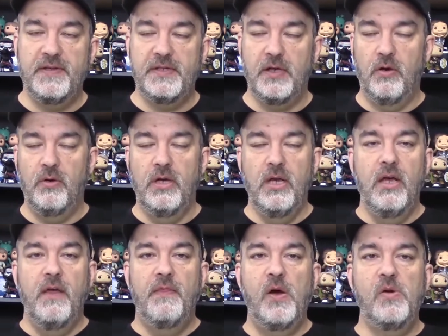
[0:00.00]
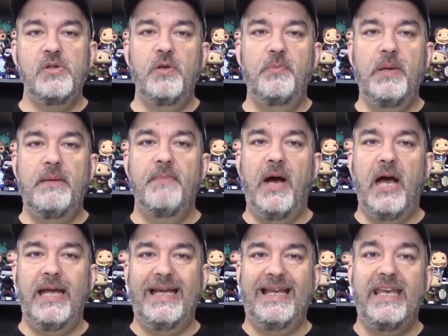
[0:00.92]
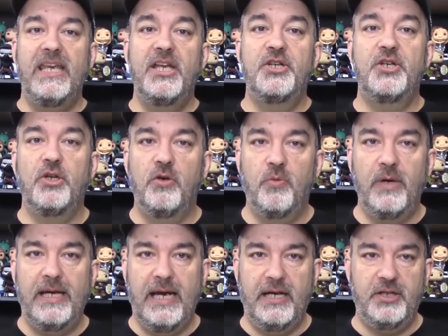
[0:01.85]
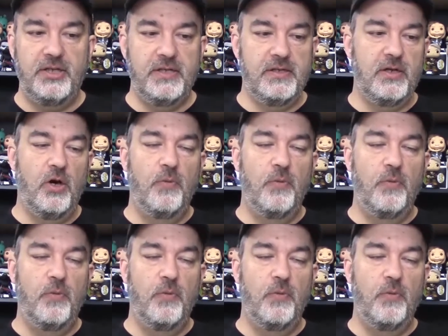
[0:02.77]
So those will be my initial reactions.